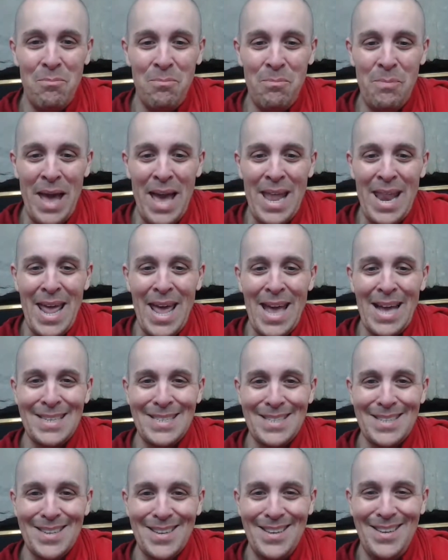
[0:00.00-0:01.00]

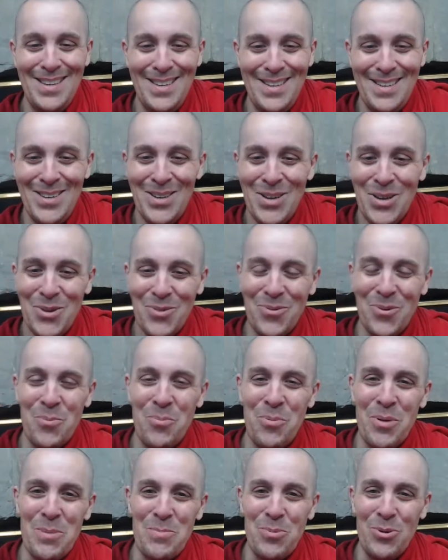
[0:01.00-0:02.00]
badass for
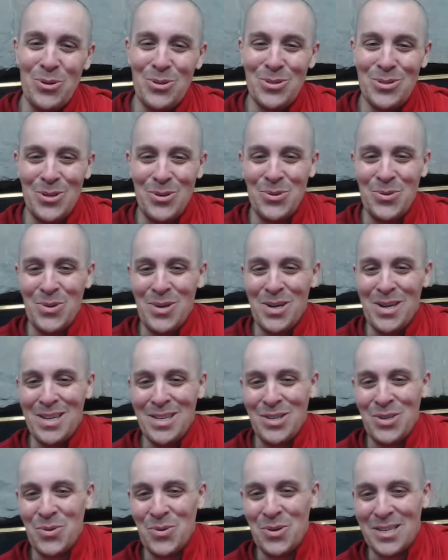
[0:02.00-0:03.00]
people
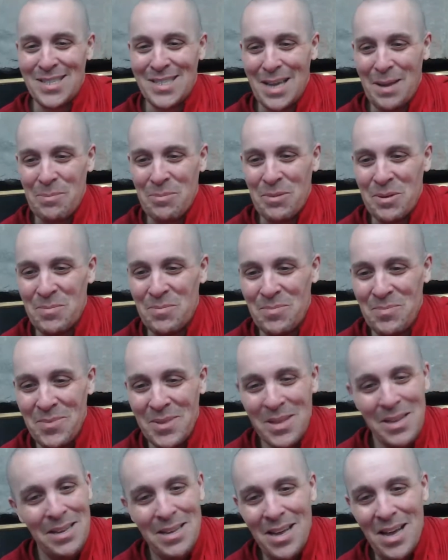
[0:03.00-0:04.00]
to accept him.
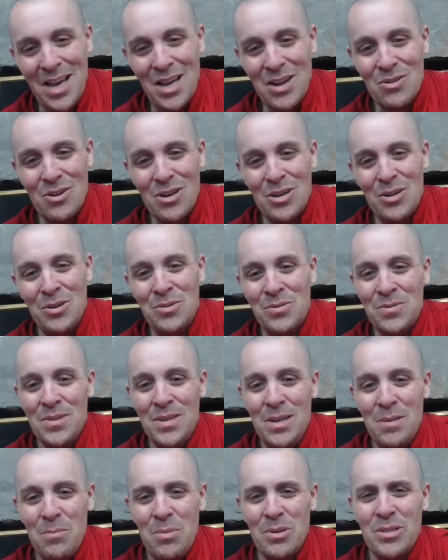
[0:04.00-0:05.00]
I don't know,
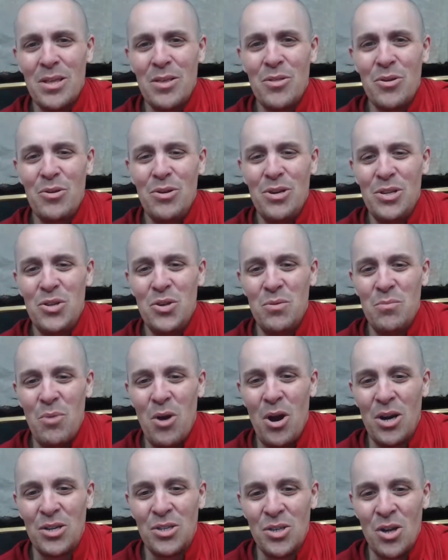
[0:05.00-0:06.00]
but the 32
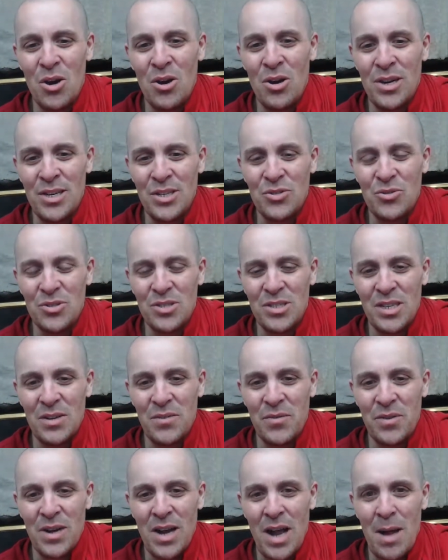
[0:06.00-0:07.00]
marks are an interesting
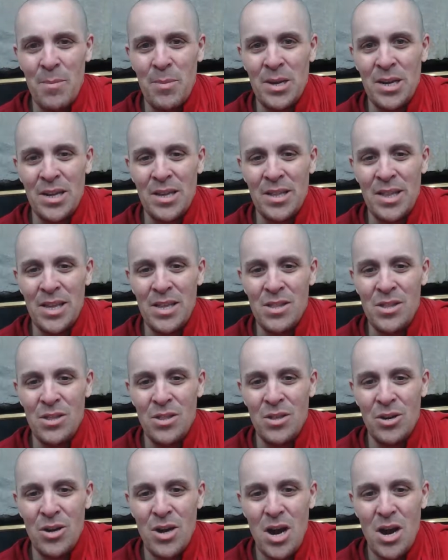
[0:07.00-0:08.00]
phenomena. They
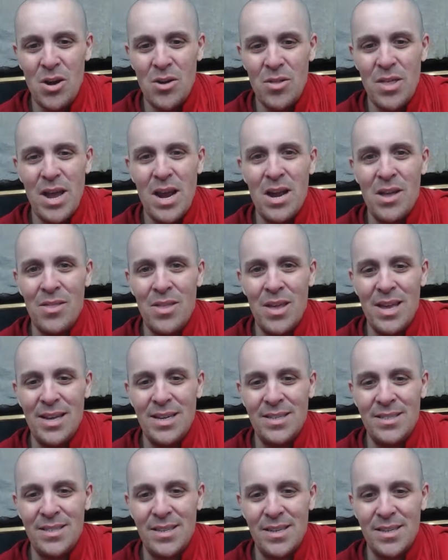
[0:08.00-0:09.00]
are there. They
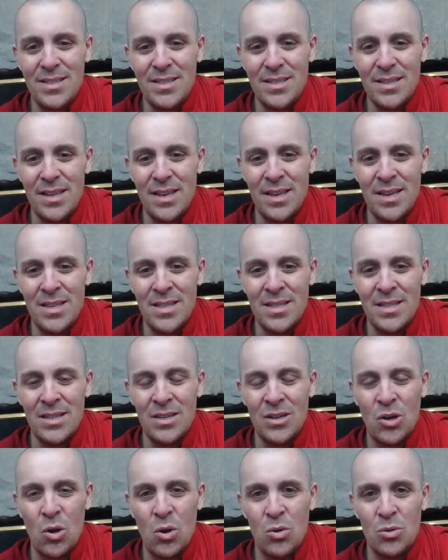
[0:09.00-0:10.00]
exist in
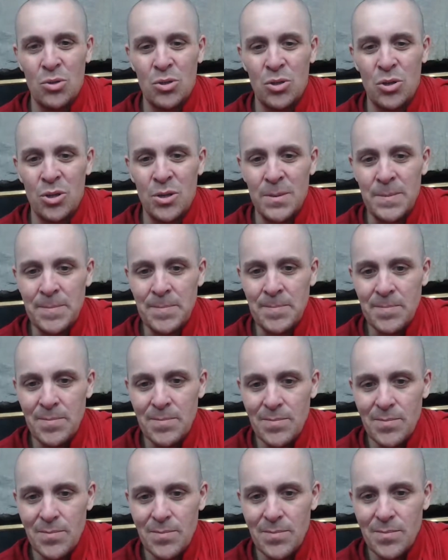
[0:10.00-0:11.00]
the culture.
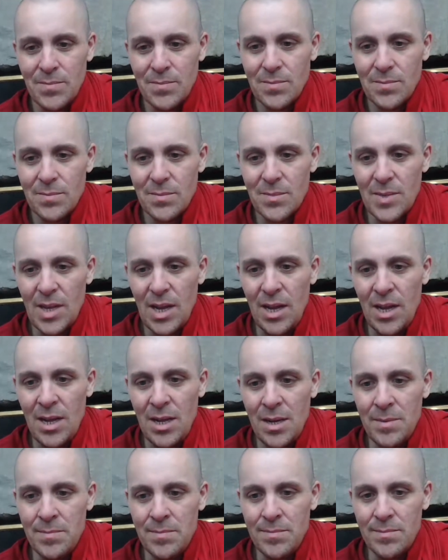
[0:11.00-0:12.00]

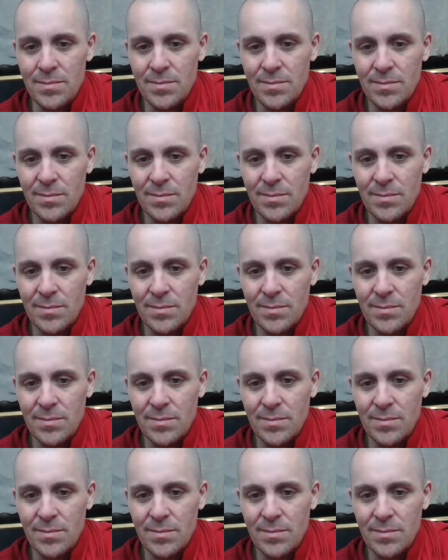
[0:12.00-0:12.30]
Um,